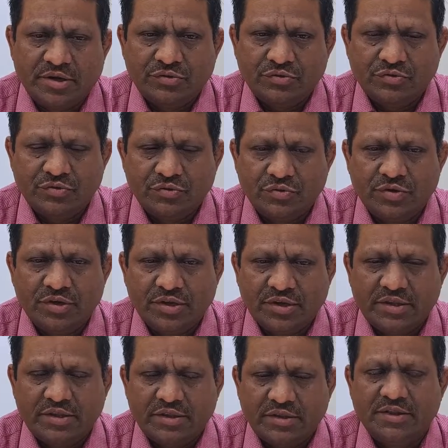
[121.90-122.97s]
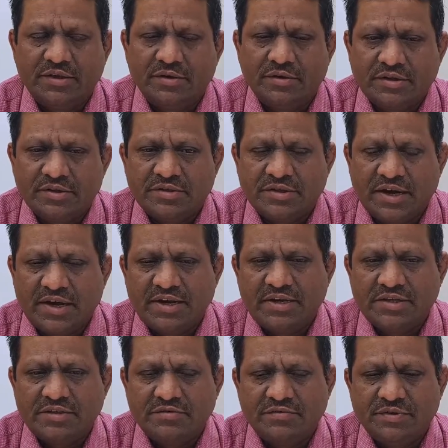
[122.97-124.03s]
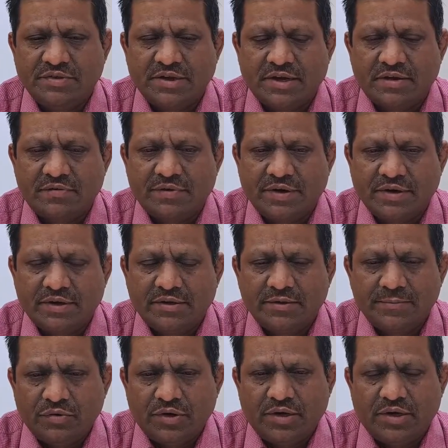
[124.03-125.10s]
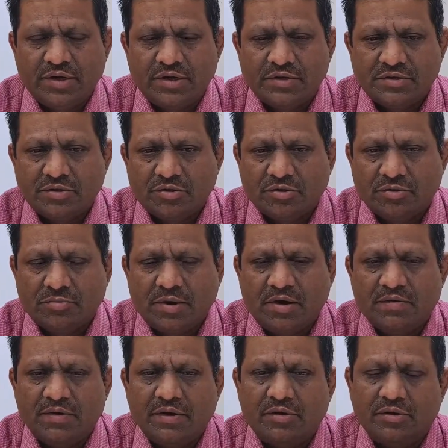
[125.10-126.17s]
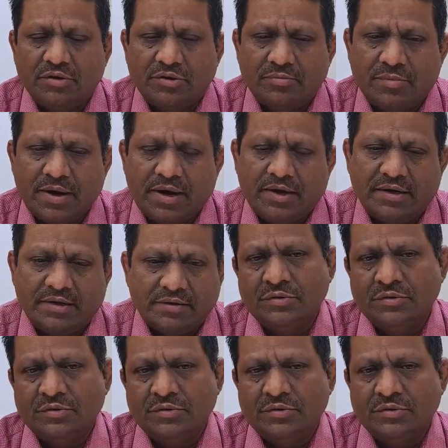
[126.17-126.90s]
tissues going in the, in the sides which can affect the ureters or the bowel or the bladder.